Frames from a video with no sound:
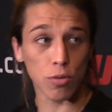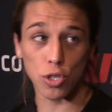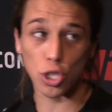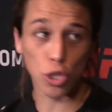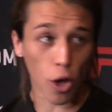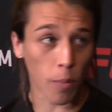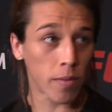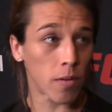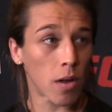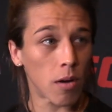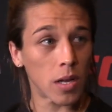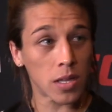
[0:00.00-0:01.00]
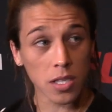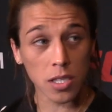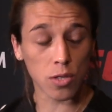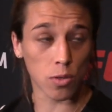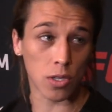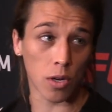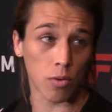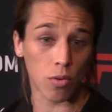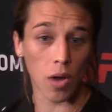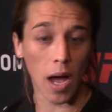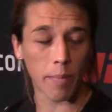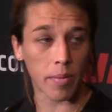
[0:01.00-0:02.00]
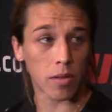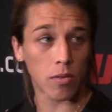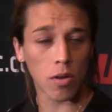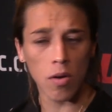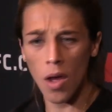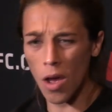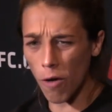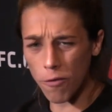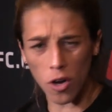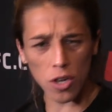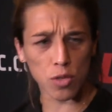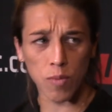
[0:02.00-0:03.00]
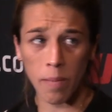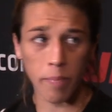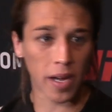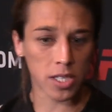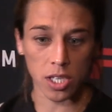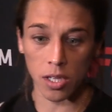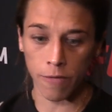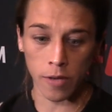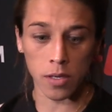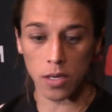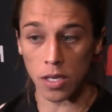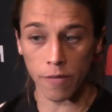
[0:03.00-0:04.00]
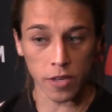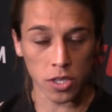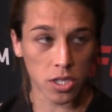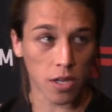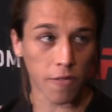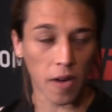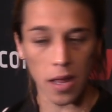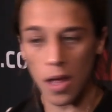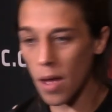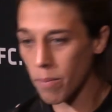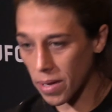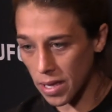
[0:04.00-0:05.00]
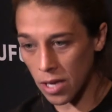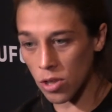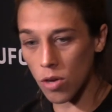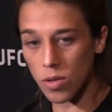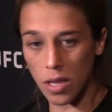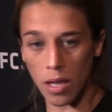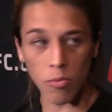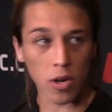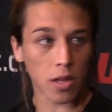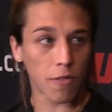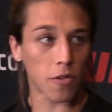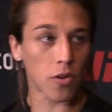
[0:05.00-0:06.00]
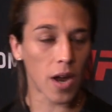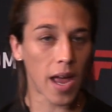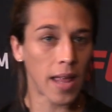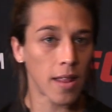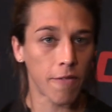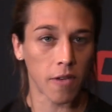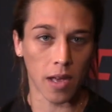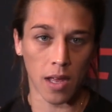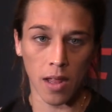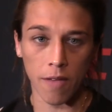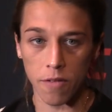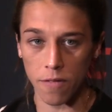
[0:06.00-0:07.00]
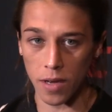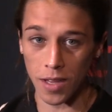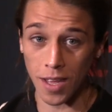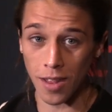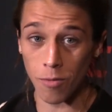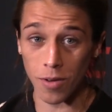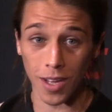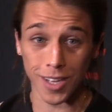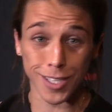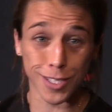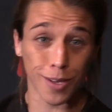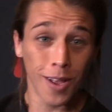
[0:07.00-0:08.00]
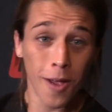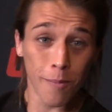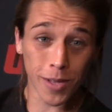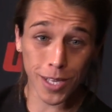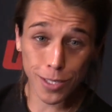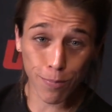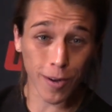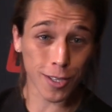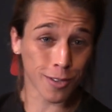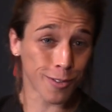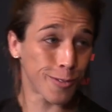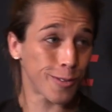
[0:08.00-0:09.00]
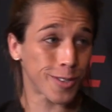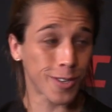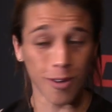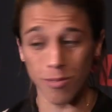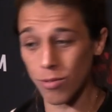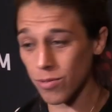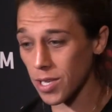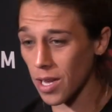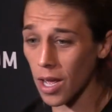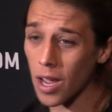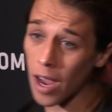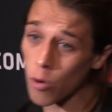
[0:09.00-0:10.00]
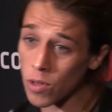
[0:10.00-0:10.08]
stop, you know. And this is what's going to happen, you know. Of course, one punch can finish the fight, but I know that I'm ready for anything and everything, and I don't want to be this person who is going to say like, I will